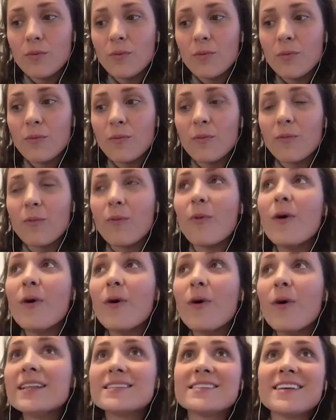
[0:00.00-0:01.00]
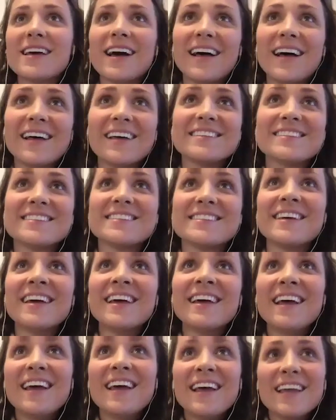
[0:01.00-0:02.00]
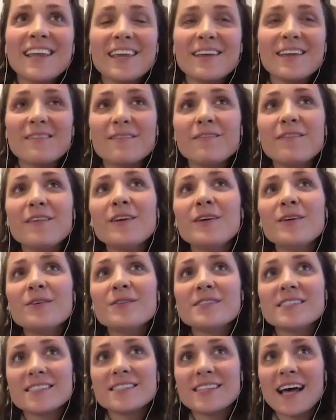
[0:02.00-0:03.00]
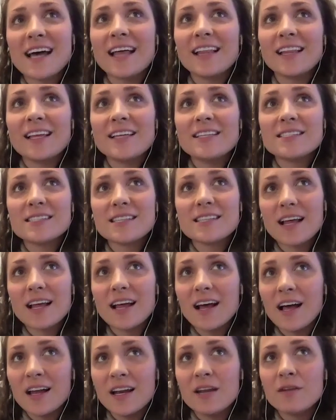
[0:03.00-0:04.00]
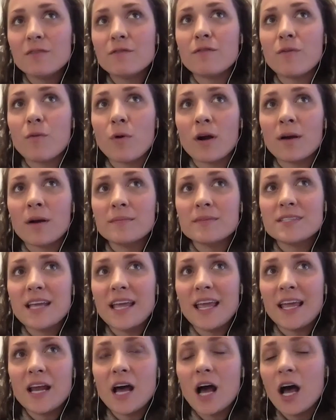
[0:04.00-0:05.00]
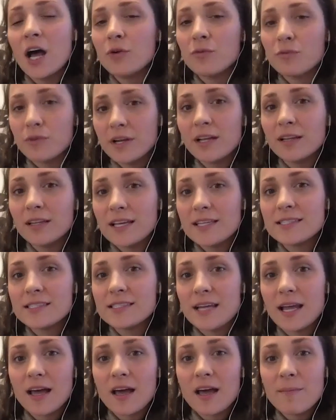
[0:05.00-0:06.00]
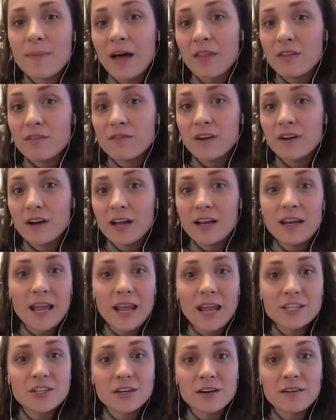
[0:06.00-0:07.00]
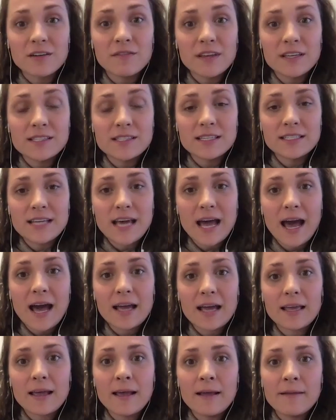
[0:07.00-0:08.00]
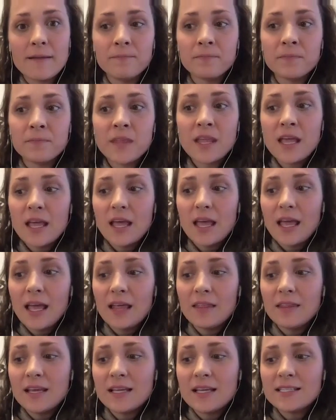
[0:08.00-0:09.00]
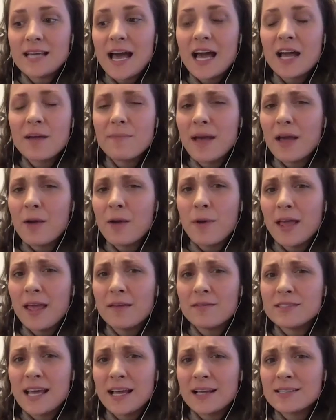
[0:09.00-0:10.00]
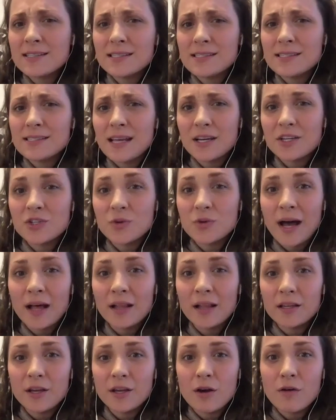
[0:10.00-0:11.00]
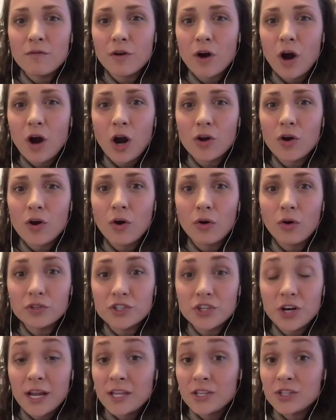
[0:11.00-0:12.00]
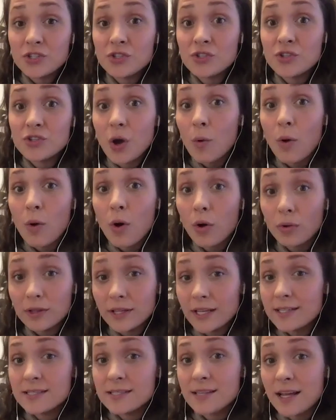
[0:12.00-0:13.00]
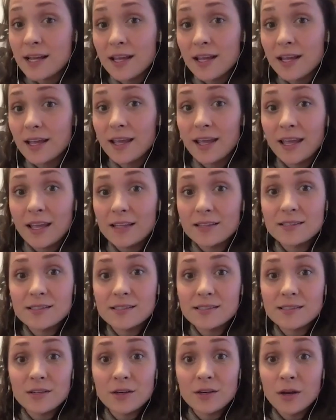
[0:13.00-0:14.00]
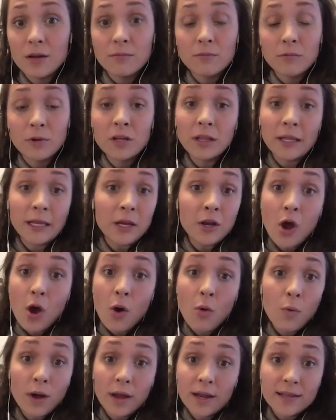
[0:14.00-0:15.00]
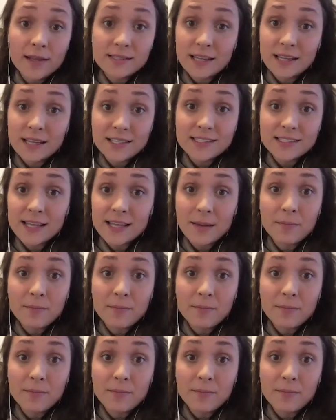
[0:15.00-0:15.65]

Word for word: wants us confused, silenced, uninformed and unrealistic about the very nature of his attack. And yeah. and the attack by way of sex and sexuality over our culture is so holistic. Yeah. It's really no one is exempt.